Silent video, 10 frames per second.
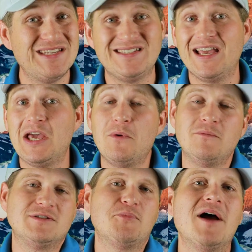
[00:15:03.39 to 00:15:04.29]
The second one
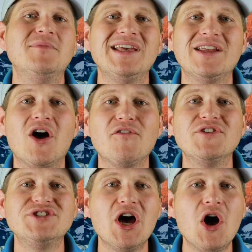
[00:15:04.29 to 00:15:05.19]
was probably hit off
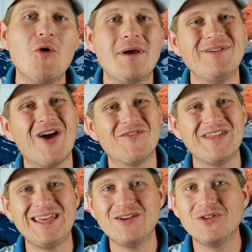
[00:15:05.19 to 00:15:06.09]
the toe, maybe off
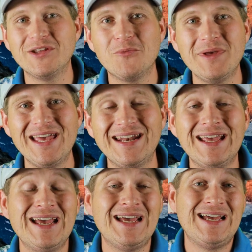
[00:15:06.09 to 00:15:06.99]
the heel a little
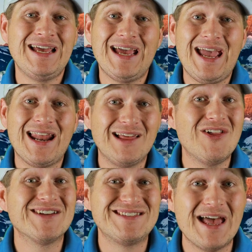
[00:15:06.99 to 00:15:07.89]
bit. And I
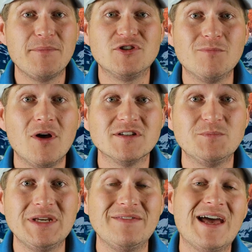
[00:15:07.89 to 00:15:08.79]
lost that much ball
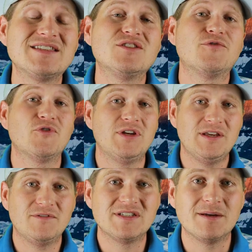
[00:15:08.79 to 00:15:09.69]
speed. That's the
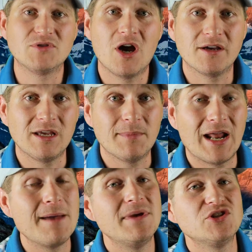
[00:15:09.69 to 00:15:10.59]
forgiveness I'm talking
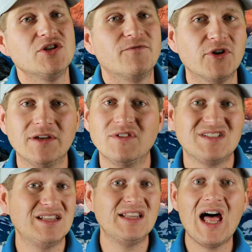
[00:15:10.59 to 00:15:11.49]
about. I mentioned forgiveness
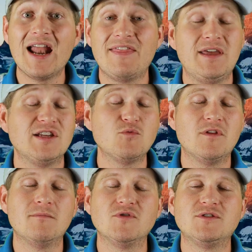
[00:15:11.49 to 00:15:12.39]
a lot. I think it's one
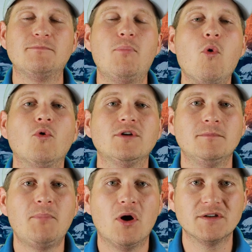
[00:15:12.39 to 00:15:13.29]
of the most
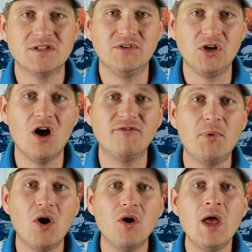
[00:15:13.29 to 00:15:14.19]
important parts of a golf
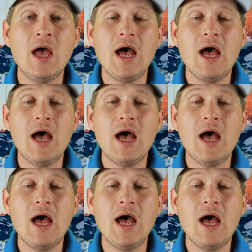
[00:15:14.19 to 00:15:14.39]
ball.